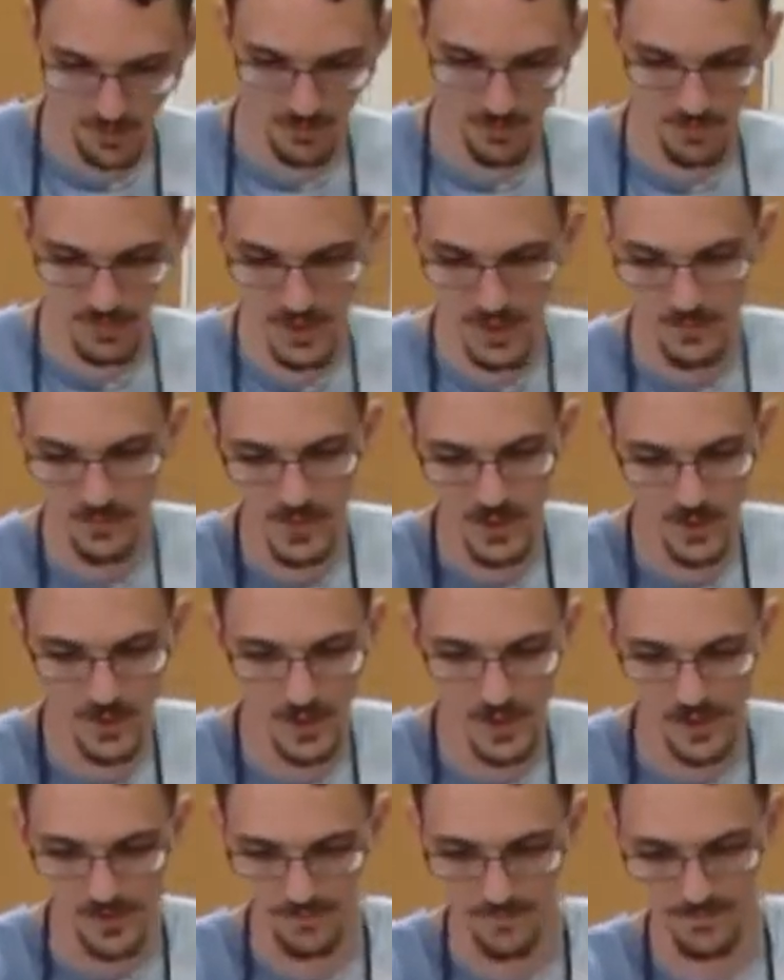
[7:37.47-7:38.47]
Same thing
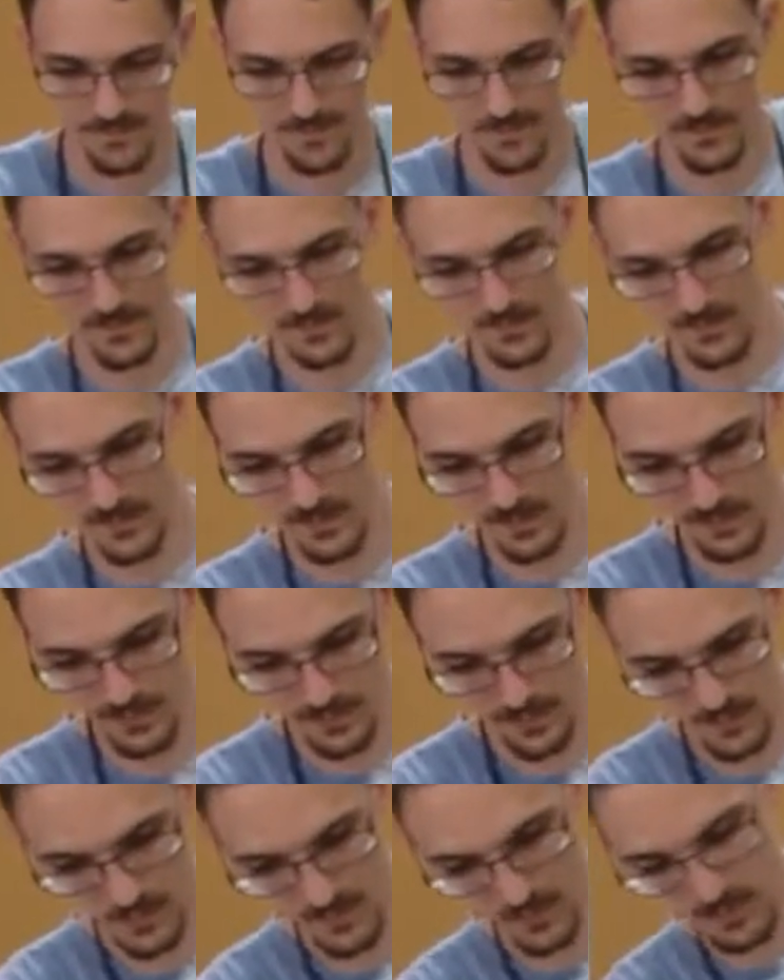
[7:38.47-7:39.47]
here.
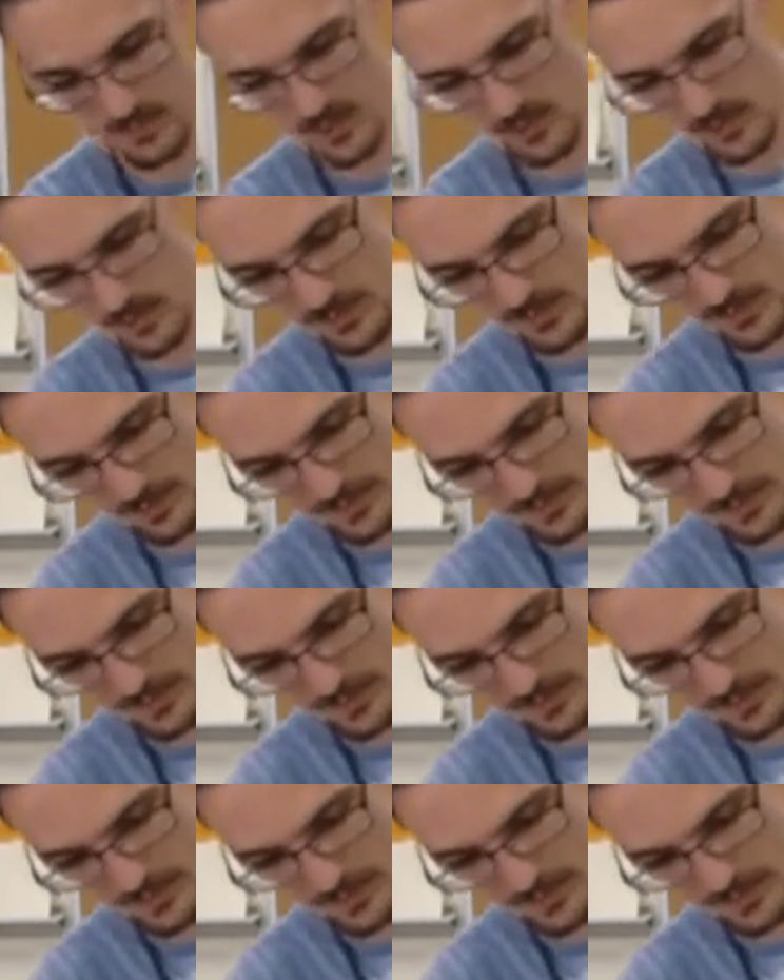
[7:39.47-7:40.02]
Pull with the